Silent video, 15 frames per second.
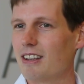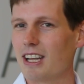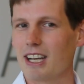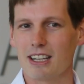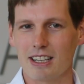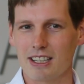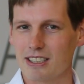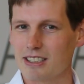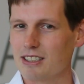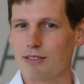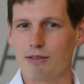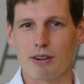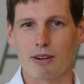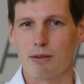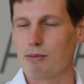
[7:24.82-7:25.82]
English is
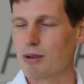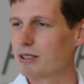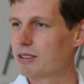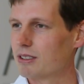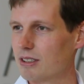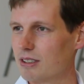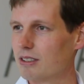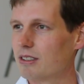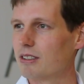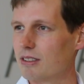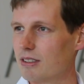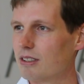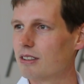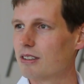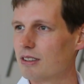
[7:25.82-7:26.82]
very much
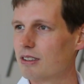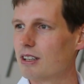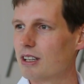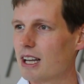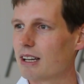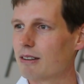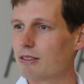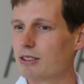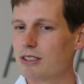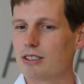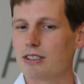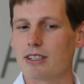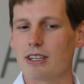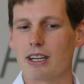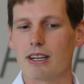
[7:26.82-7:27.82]
the
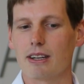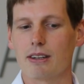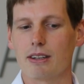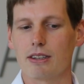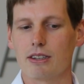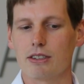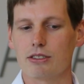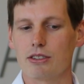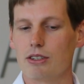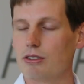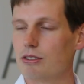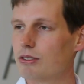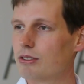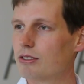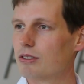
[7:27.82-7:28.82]
language that's
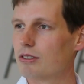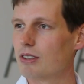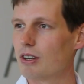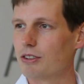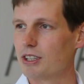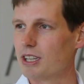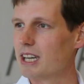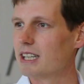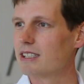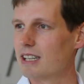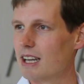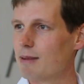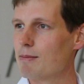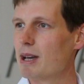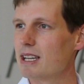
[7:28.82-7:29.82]
used on a
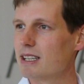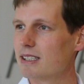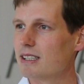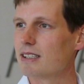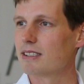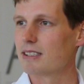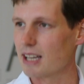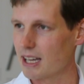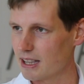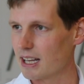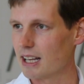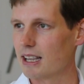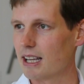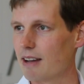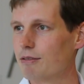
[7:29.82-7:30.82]
day-to-day basis at
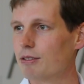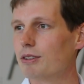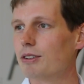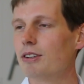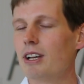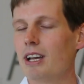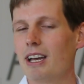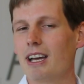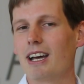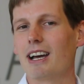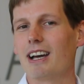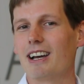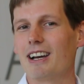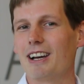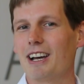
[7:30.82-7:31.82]
that level.
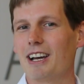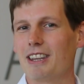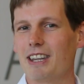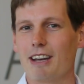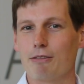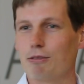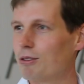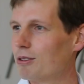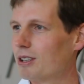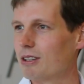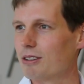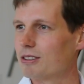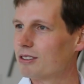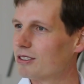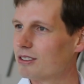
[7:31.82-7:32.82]
And therefore,
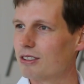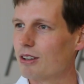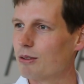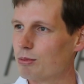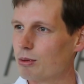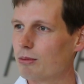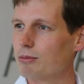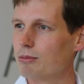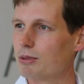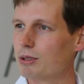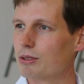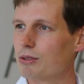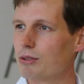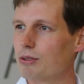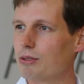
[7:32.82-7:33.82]
there's no problem
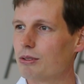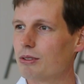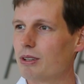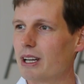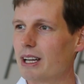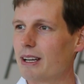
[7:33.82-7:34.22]
at all,